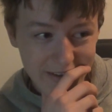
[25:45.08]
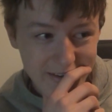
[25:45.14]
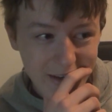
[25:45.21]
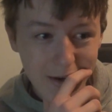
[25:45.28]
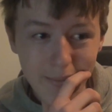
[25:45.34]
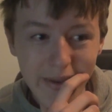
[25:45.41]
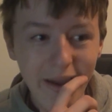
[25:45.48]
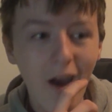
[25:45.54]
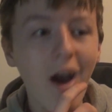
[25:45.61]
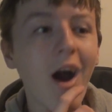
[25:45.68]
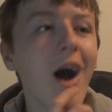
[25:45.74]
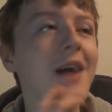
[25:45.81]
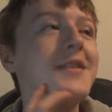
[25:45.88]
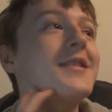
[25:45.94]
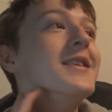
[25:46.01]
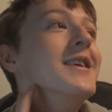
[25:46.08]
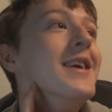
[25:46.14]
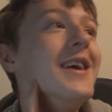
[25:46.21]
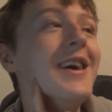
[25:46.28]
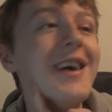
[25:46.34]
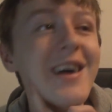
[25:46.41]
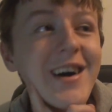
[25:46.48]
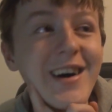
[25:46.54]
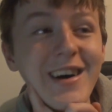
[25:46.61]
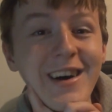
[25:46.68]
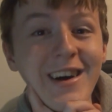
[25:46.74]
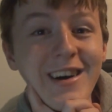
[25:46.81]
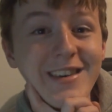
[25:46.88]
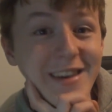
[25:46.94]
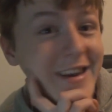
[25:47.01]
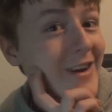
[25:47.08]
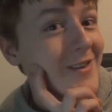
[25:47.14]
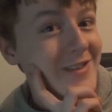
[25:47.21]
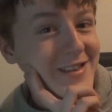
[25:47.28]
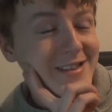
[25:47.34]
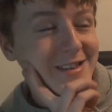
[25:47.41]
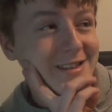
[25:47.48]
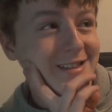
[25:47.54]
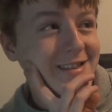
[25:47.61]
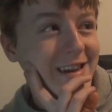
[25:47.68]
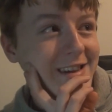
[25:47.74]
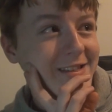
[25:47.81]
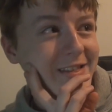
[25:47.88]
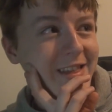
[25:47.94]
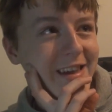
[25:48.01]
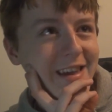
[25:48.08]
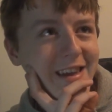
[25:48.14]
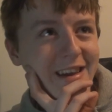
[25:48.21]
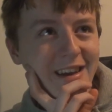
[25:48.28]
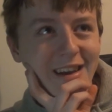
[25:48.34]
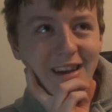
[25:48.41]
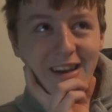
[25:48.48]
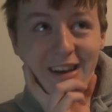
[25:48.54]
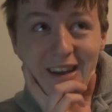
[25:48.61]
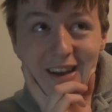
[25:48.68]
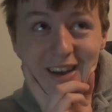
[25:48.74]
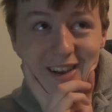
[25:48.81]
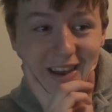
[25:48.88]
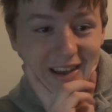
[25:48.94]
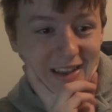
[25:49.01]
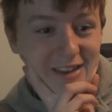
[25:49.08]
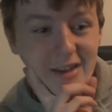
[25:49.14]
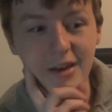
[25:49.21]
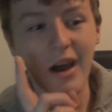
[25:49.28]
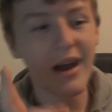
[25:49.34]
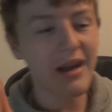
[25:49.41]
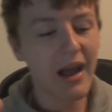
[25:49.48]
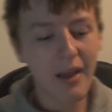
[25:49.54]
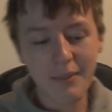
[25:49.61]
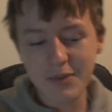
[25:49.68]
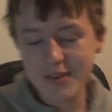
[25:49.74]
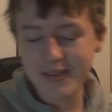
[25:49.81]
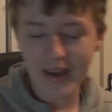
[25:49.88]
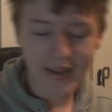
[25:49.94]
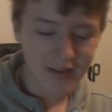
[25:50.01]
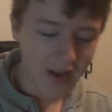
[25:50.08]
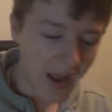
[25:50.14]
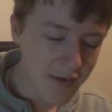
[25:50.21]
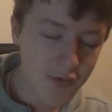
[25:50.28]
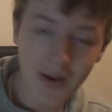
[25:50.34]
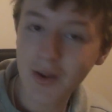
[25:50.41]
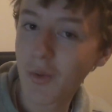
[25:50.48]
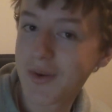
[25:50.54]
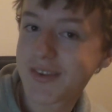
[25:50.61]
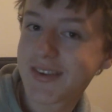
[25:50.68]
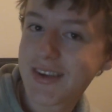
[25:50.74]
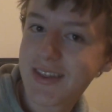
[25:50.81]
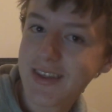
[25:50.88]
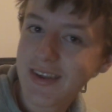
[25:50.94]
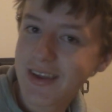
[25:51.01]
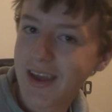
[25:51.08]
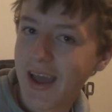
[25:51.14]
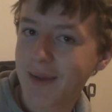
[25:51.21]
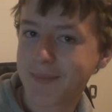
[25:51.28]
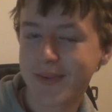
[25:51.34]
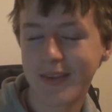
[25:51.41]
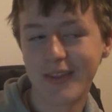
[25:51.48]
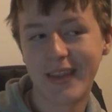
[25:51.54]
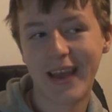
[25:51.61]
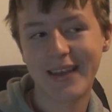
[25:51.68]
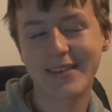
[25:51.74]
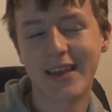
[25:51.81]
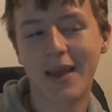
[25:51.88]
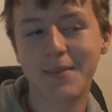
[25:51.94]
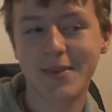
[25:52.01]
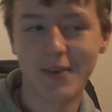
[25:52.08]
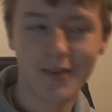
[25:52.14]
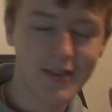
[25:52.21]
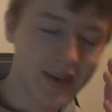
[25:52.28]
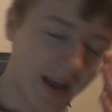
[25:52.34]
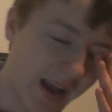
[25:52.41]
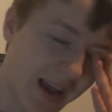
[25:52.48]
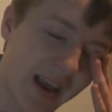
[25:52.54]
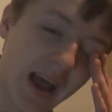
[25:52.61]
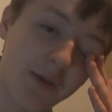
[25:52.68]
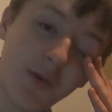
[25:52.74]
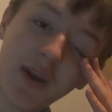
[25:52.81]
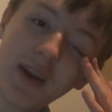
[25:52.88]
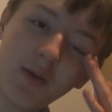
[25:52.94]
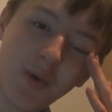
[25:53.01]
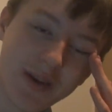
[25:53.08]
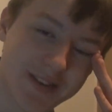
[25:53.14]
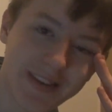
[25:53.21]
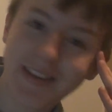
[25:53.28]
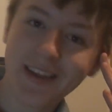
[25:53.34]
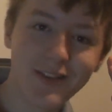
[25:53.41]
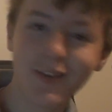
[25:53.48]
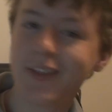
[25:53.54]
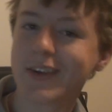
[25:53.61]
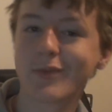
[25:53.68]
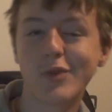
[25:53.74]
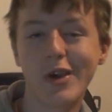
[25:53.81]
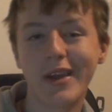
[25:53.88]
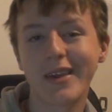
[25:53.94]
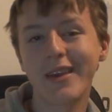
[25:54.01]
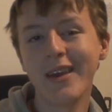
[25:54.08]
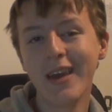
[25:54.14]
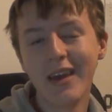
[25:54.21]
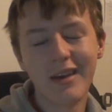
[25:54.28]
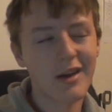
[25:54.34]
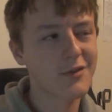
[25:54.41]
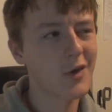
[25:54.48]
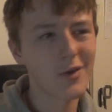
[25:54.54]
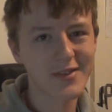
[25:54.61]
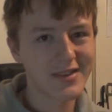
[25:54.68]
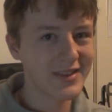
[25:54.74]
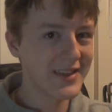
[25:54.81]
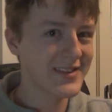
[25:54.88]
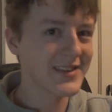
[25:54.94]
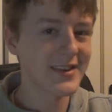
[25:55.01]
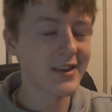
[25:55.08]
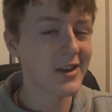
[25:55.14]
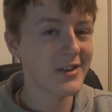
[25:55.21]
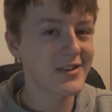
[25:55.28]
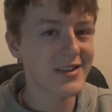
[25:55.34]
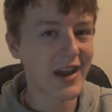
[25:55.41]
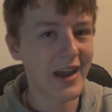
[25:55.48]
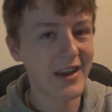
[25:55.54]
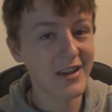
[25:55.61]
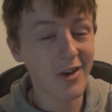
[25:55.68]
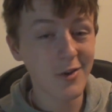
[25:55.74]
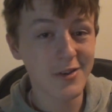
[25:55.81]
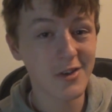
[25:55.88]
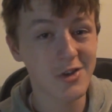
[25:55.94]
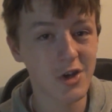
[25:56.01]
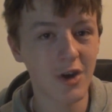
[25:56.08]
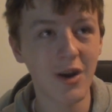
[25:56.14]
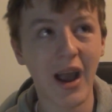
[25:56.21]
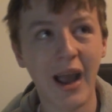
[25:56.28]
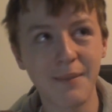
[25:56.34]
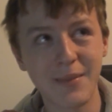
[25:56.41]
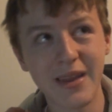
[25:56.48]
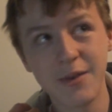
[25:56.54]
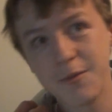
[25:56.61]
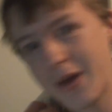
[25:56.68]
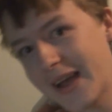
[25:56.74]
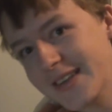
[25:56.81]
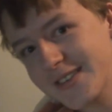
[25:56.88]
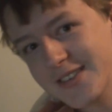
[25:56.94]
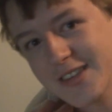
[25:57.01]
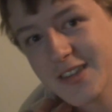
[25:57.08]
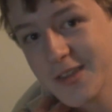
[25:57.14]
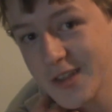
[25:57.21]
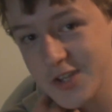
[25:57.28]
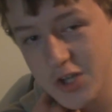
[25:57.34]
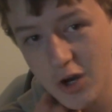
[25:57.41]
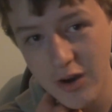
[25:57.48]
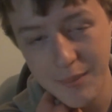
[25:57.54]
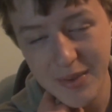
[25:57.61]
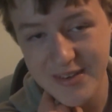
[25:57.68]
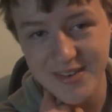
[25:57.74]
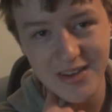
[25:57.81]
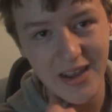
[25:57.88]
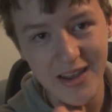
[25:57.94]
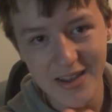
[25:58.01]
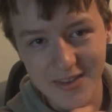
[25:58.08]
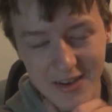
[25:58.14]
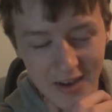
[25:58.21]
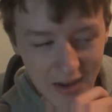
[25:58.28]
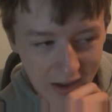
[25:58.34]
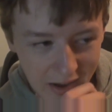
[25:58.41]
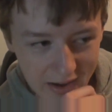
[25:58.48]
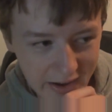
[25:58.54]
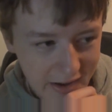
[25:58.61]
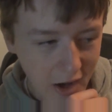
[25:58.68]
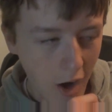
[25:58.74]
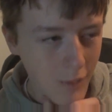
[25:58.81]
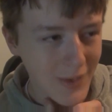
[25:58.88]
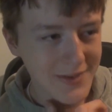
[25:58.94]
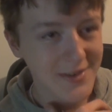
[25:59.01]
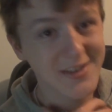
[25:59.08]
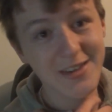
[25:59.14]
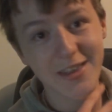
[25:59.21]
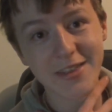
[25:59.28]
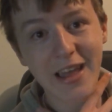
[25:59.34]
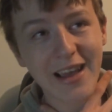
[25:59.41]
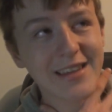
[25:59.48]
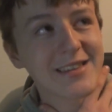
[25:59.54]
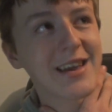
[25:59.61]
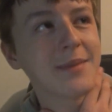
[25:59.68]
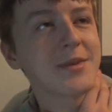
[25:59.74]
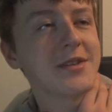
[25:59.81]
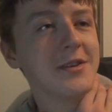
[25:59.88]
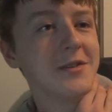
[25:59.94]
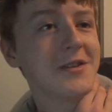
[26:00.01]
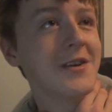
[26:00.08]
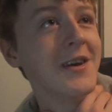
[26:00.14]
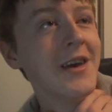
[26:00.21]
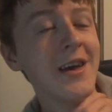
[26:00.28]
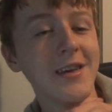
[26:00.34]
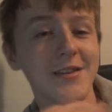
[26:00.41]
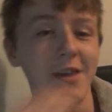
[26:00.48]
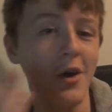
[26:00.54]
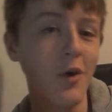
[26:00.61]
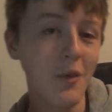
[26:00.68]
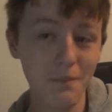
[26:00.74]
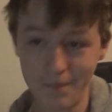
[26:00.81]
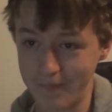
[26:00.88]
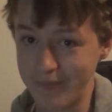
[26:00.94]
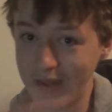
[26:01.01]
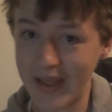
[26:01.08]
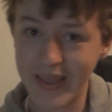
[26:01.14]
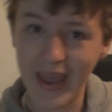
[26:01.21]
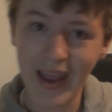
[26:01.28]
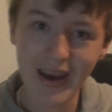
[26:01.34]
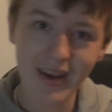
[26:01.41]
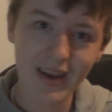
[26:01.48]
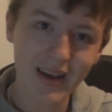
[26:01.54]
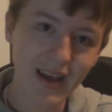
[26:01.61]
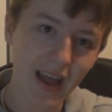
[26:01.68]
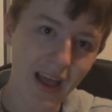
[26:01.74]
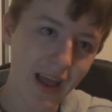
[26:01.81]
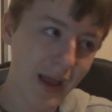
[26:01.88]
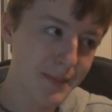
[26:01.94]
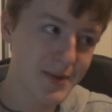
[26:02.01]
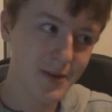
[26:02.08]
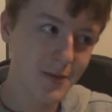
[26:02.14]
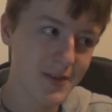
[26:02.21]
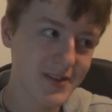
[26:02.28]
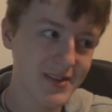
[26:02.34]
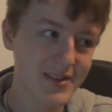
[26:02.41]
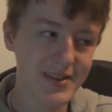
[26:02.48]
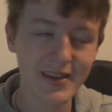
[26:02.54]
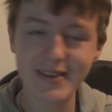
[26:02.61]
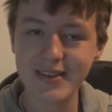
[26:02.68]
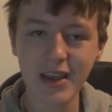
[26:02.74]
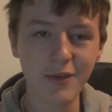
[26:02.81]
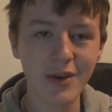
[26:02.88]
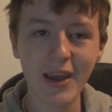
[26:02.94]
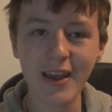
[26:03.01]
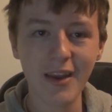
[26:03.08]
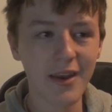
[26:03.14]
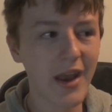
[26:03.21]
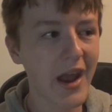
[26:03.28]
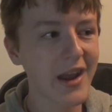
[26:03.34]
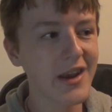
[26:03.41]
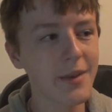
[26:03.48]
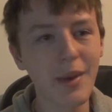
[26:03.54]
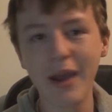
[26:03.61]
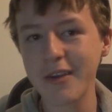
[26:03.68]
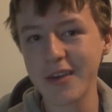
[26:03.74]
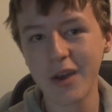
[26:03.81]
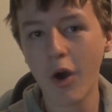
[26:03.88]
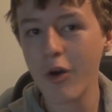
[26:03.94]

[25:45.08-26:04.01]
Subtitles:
going to be hard, you know, to sit there. Like, you know, I'm just like, I really want to see the next episodes. I really wish they didn't do this break. Of course, this is a good sign. It goes to show I'm invested in the show, I'm excited, and I can't wait to see the next episode. So, again, episodes 6, 7, 8, and 9, American